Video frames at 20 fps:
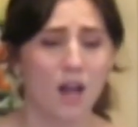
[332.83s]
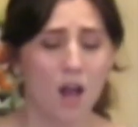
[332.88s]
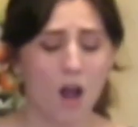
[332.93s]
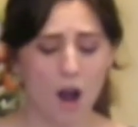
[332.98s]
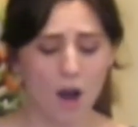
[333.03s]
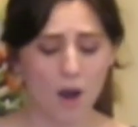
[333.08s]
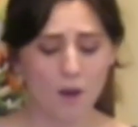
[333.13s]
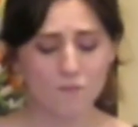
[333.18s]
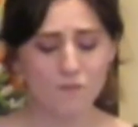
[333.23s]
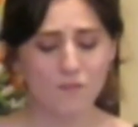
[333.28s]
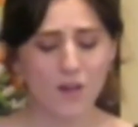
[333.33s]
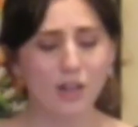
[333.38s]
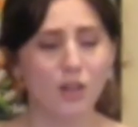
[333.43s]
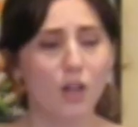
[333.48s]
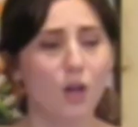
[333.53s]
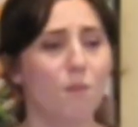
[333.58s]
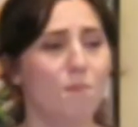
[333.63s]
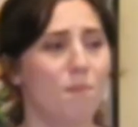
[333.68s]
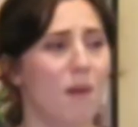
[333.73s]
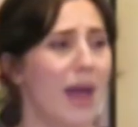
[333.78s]
Our
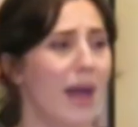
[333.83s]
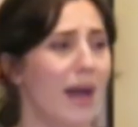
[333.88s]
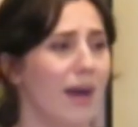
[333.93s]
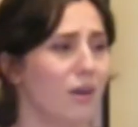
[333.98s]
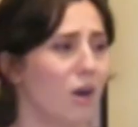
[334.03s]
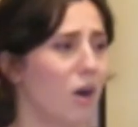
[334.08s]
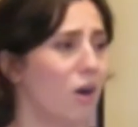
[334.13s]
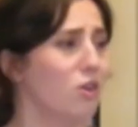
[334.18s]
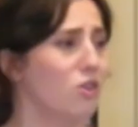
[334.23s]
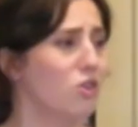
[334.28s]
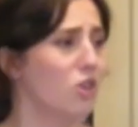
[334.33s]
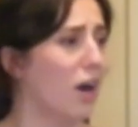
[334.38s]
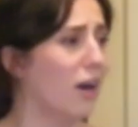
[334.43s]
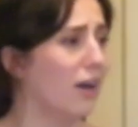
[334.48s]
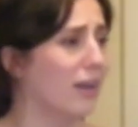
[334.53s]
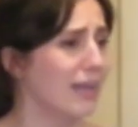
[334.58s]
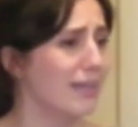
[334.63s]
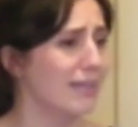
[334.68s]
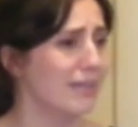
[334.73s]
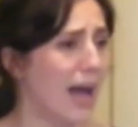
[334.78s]
fellow man, our
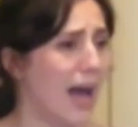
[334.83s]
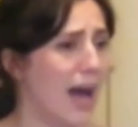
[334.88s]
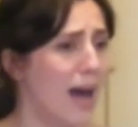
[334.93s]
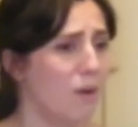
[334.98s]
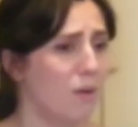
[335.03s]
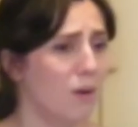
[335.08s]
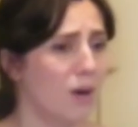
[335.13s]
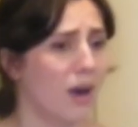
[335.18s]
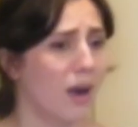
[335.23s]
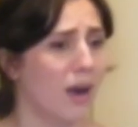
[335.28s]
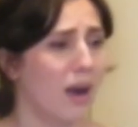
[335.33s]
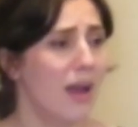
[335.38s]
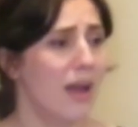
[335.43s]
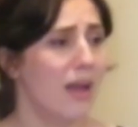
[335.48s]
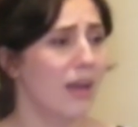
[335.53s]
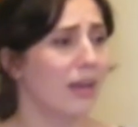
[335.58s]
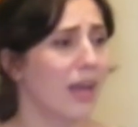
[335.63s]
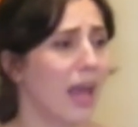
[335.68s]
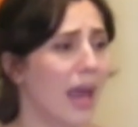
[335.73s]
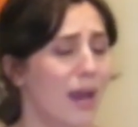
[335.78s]
darkest hour,
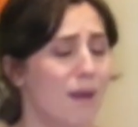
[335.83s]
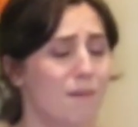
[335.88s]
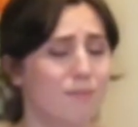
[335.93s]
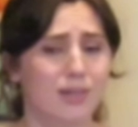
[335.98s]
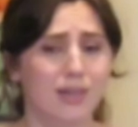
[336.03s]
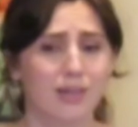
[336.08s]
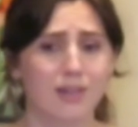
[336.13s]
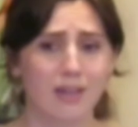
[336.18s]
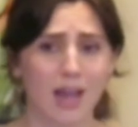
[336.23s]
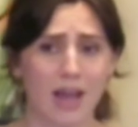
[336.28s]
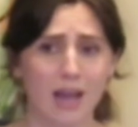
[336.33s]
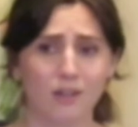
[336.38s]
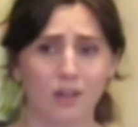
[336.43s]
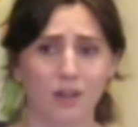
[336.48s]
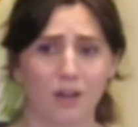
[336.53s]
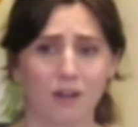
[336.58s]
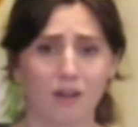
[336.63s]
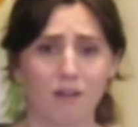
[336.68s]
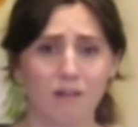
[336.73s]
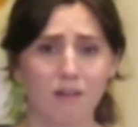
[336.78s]
came
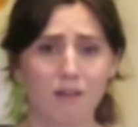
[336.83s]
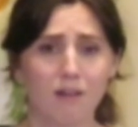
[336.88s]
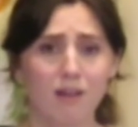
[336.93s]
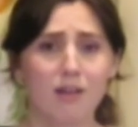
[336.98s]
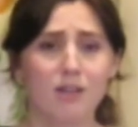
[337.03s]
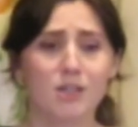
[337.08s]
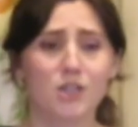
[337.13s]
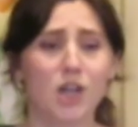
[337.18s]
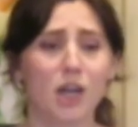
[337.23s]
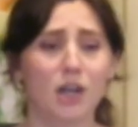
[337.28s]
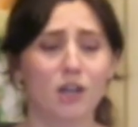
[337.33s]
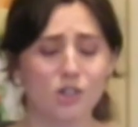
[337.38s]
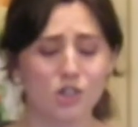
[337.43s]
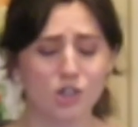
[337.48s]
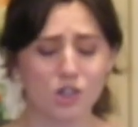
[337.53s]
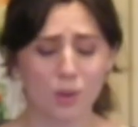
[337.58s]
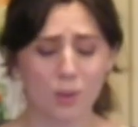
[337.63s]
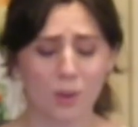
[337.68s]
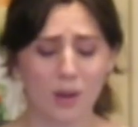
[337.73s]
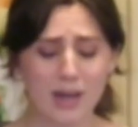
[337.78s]
together, shared
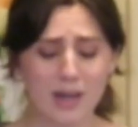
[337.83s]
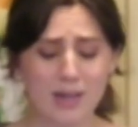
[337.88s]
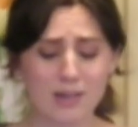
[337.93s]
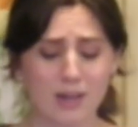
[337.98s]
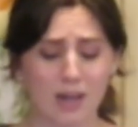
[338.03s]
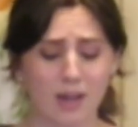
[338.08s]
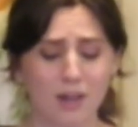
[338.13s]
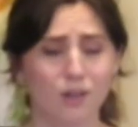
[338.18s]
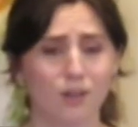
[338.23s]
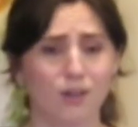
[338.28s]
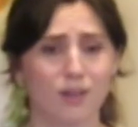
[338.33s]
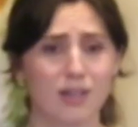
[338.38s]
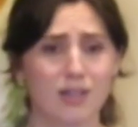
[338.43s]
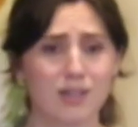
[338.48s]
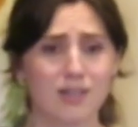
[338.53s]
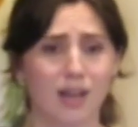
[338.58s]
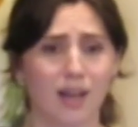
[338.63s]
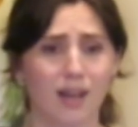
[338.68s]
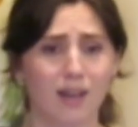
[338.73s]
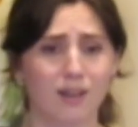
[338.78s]
stories under the
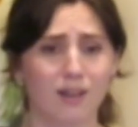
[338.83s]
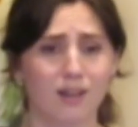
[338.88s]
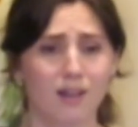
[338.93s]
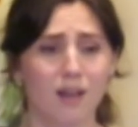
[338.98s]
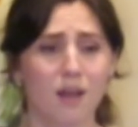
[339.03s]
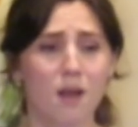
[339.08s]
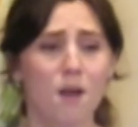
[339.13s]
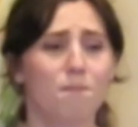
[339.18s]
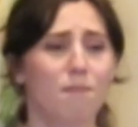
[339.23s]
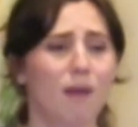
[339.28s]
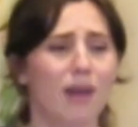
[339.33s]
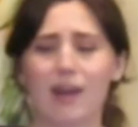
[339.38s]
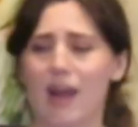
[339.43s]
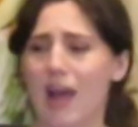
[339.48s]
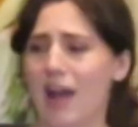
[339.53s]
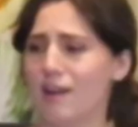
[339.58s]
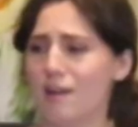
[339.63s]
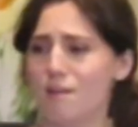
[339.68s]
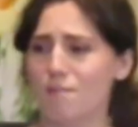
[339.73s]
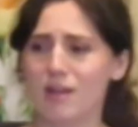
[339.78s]
sun, made
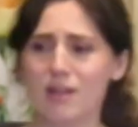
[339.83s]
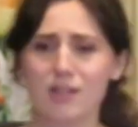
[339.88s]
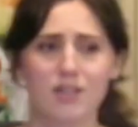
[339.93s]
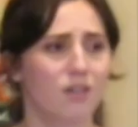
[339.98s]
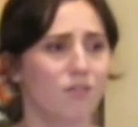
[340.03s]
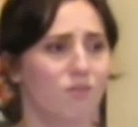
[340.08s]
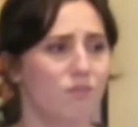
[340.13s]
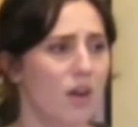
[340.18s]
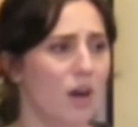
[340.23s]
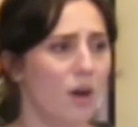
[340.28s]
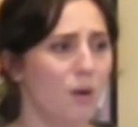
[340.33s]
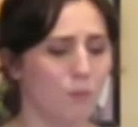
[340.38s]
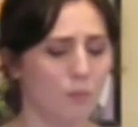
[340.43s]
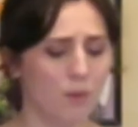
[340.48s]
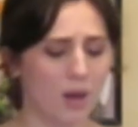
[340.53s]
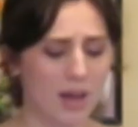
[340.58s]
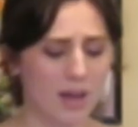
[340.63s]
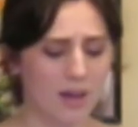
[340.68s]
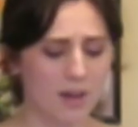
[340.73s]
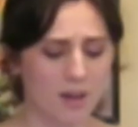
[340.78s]
enemies of no
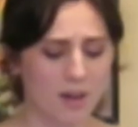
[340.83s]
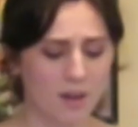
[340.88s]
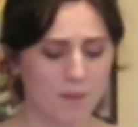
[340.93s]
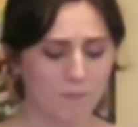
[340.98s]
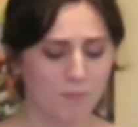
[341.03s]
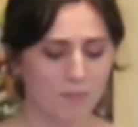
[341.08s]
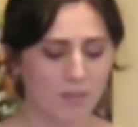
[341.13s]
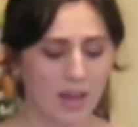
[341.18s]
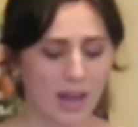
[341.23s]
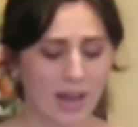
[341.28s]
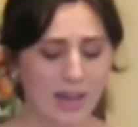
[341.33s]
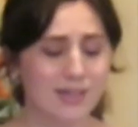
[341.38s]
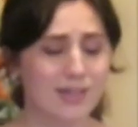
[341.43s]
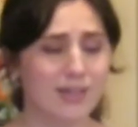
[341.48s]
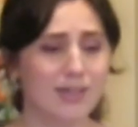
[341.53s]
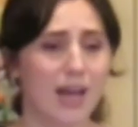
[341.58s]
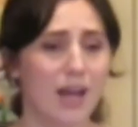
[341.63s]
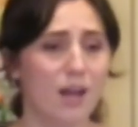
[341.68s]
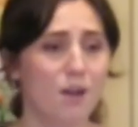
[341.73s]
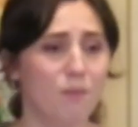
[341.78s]
one.
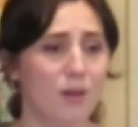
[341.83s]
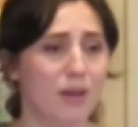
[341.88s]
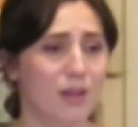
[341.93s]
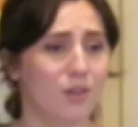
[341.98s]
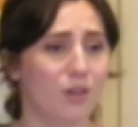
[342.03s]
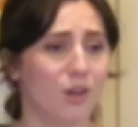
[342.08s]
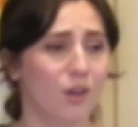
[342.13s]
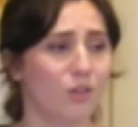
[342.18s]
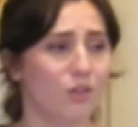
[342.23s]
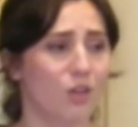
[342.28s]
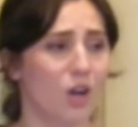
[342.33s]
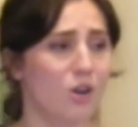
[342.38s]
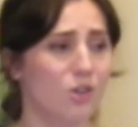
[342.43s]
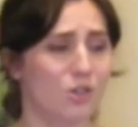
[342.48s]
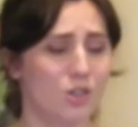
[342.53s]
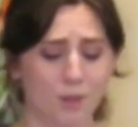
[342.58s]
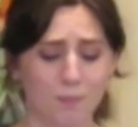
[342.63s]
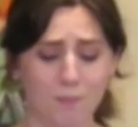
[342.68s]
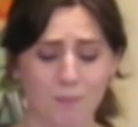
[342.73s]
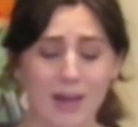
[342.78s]
Instead, we took
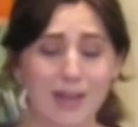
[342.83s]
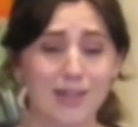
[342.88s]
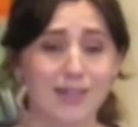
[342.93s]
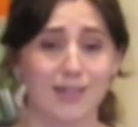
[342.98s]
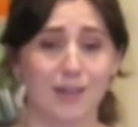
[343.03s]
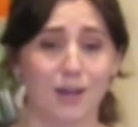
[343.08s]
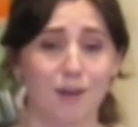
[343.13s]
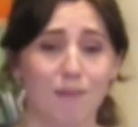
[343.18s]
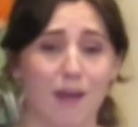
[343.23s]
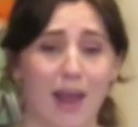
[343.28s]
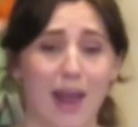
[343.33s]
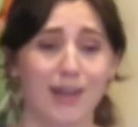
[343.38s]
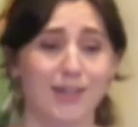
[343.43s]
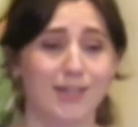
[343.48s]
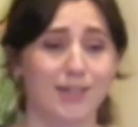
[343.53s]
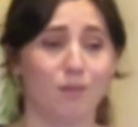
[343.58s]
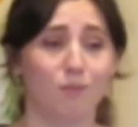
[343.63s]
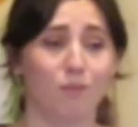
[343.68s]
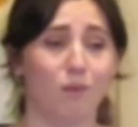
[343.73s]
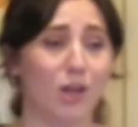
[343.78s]
those who pissed their
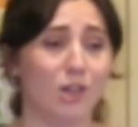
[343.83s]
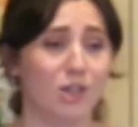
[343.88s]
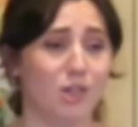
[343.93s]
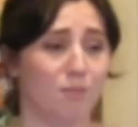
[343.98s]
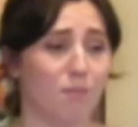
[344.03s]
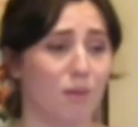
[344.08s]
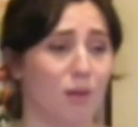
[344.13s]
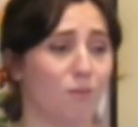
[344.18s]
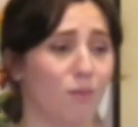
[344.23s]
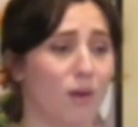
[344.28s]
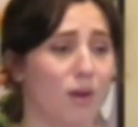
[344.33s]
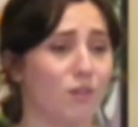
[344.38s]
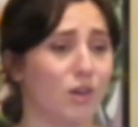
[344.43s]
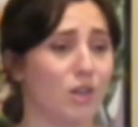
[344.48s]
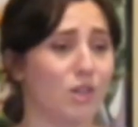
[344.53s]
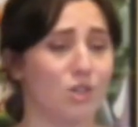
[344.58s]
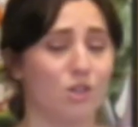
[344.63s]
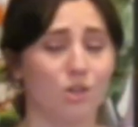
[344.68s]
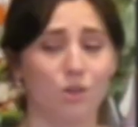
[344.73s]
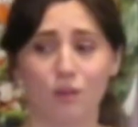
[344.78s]
pants and washed them in
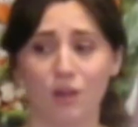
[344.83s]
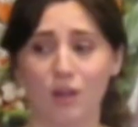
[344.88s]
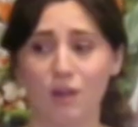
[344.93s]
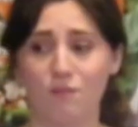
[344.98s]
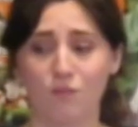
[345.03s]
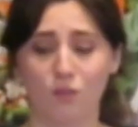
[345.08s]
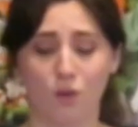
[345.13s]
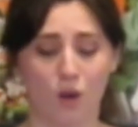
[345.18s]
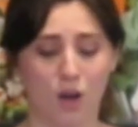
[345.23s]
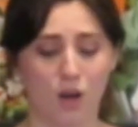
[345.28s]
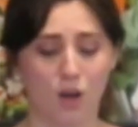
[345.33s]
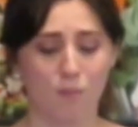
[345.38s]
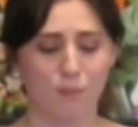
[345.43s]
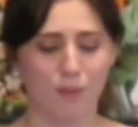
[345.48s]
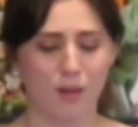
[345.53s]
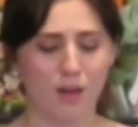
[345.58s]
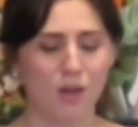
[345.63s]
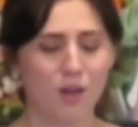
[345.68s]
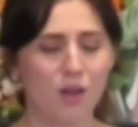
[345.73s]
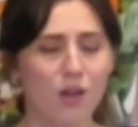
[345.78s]
rivers newly
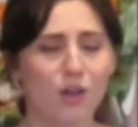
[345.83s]
formed.